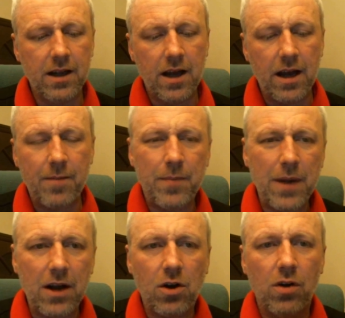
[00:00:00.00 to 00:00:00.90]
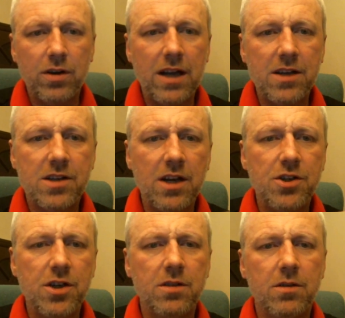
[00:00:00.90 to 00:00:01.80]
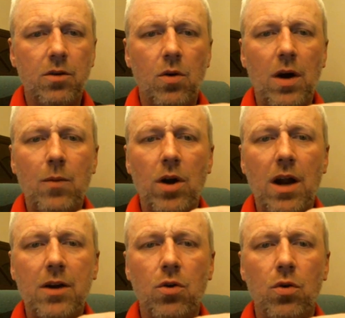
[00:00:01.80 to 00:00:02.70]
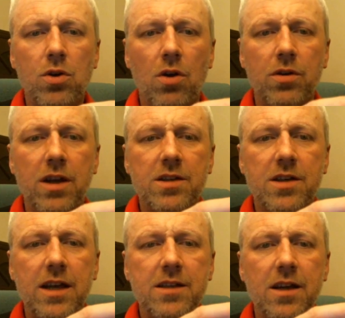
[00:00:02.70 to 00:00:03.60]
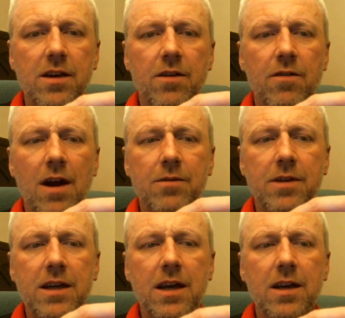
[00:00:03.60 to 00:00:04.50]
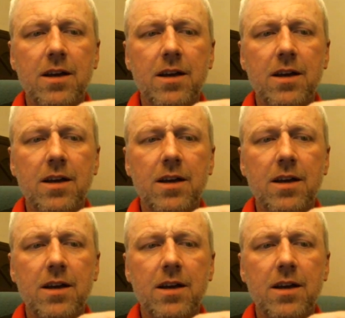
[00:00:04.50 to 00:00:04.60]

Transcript: a bit of condensation, or what I call condensate, in and around here,